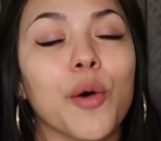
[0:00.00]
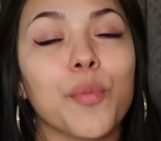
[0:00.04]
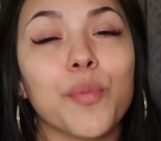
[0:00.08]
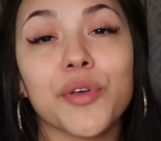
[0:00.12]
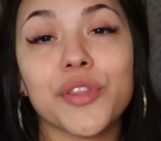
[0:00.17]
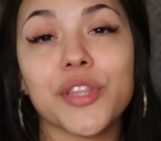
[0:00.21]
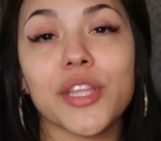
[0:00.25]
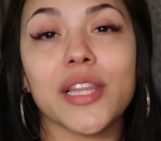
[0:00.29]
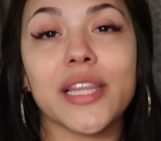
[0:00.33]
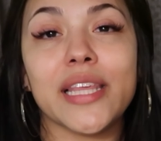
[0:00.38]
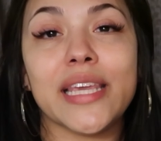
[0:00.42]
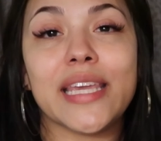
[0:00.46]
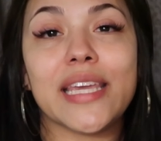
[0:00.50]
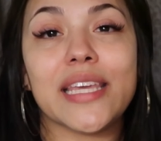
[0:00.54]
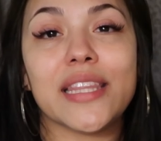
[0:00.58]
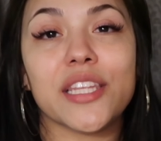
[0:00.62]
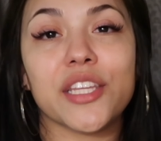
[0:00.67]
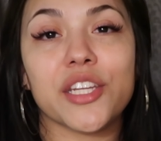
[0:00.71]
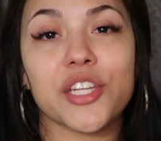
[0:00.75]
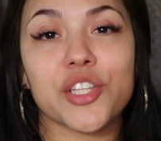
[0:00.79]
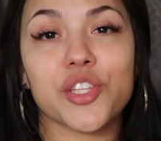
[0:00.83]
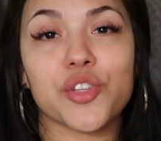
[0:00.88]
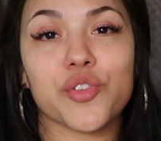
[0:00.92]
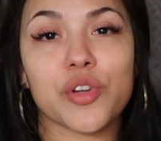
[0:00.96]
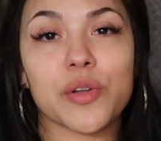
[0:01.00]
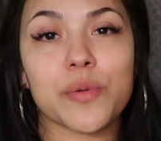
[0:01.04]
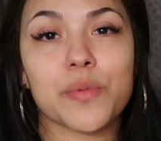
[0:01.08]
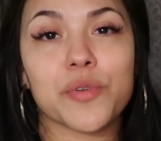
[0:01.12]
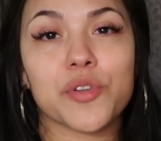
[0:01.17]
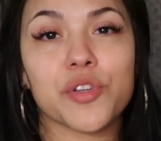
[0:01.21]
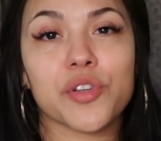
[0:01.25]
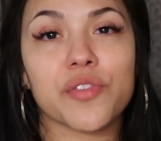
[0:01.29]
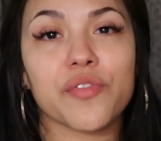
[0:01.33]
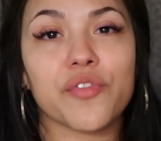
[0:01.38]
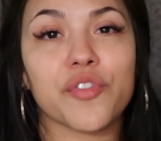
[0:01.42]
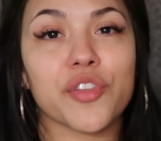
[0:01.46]
I'll put the link in the
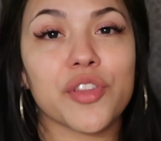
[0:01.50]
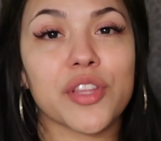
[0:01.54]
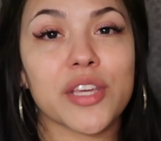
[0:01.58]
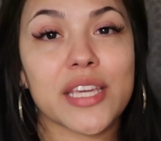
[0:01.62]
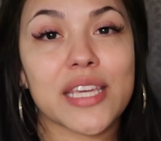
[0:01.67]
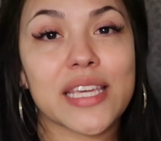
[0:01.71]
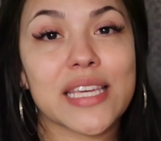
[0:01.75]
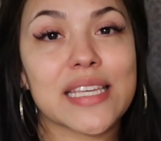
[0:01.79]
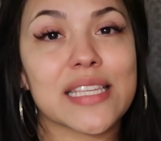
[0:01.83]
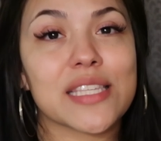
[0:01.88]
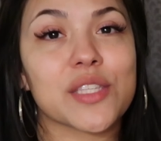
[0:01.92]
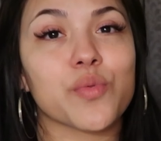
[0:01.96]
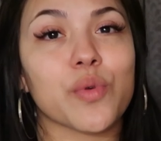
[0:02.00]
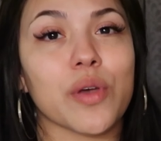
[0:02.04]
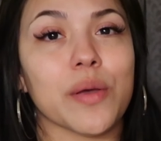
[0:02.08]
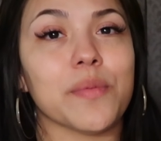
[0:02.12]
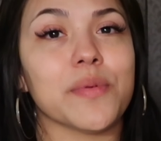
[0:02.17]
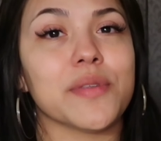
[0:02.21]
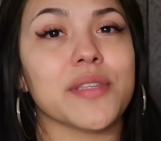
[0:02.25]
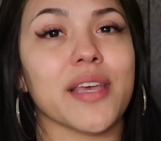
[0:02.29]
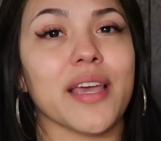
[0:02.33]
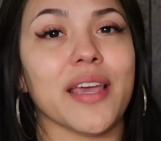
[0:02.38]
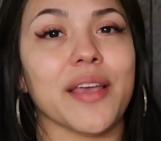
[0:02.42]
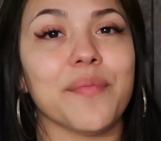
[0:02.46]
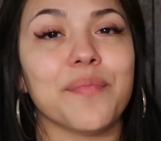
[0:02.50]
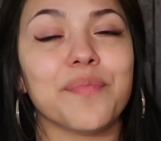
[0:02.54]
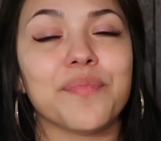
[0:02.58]
description for the Kiss website.